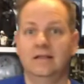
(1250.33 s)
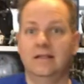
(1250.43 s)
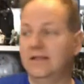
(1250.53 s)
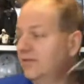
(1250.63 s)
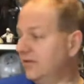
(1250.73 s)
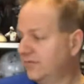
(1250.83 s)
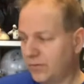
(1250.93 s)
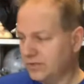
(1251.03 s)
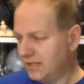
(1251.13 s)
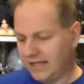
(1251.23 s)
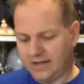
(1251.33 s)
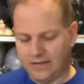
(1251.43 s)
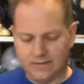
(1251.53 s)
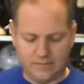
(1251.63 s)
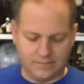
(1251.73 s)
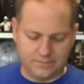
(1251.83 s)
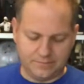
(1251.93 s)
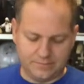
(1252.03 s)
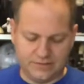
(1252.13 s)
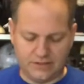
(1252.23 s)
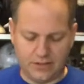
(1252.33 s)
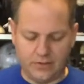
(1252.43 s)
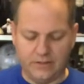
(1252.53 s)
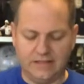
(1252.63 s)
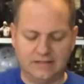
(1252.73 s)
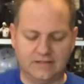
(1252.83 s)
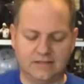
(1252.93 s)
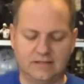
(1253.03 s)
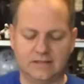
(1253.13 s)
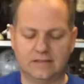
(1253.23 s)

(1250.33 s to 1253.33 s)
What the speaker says: this is Force Link. So let's